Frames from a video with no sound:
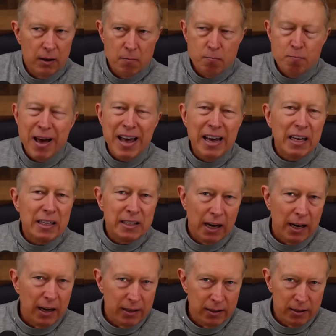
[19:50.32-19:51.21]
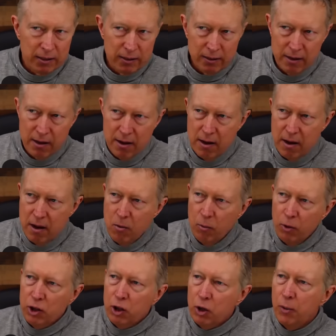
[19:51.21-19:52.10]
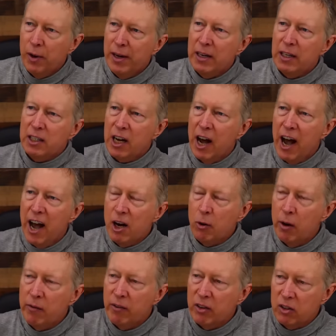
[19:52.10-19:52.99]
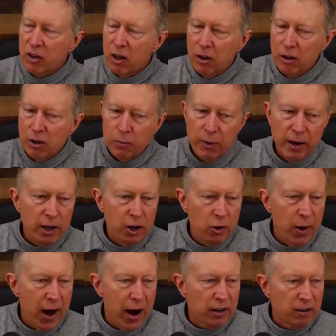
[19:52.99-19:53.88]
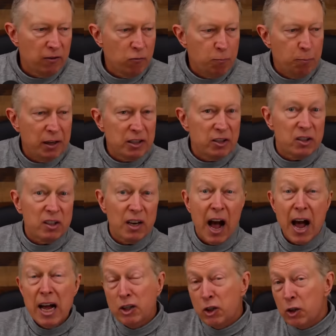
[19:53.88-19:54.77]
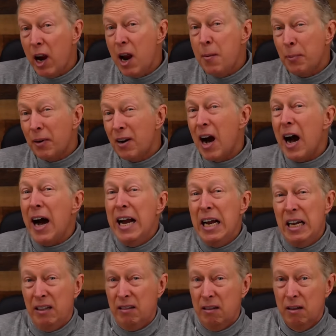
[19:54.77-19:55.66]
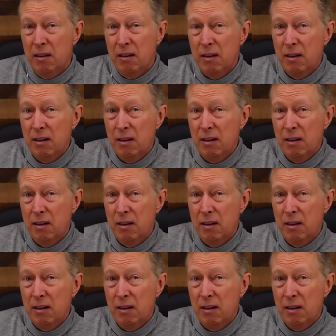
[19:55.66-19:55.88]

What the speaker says: megatons, would create a tidal wave that's not only radioactive, but skyscraper height.